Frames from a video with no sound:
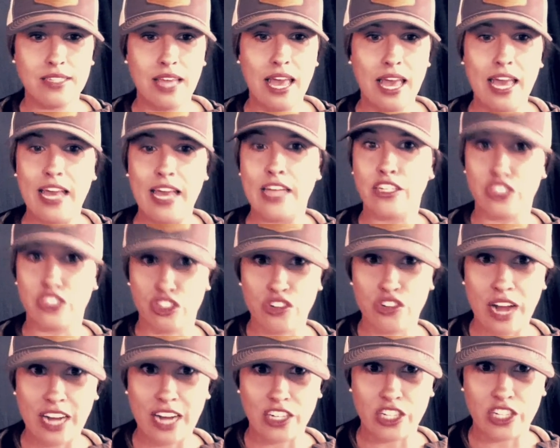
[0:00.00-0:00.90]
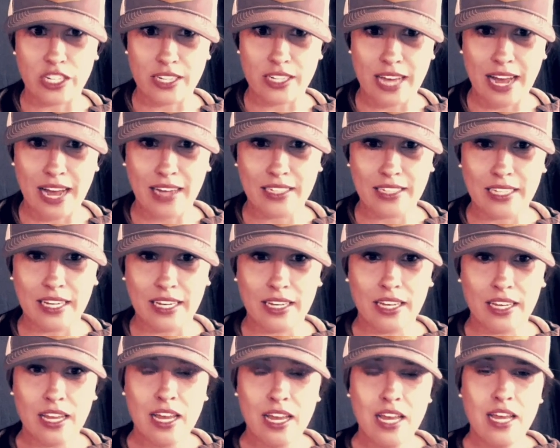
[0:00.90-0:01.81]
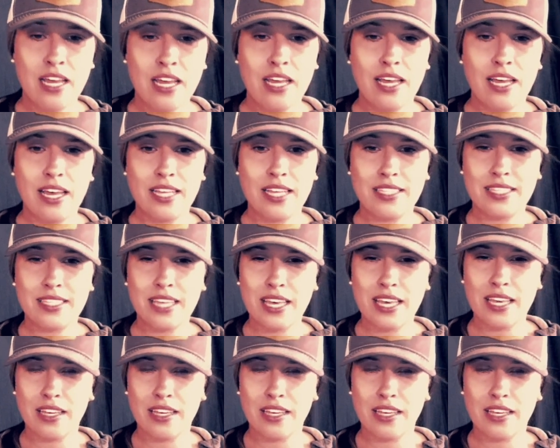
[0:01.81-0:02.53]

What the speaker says: a distraction tactic. It's like